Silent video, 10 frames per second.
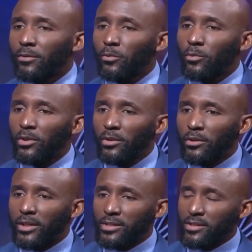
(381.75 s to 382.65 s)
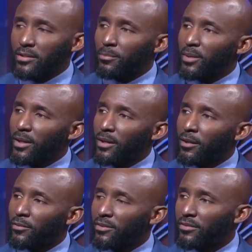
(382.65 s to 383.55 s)
when you get to the
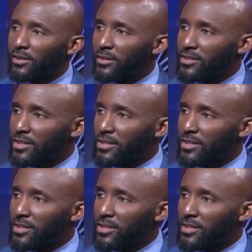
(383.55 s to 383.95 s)
playoffs, you see the shot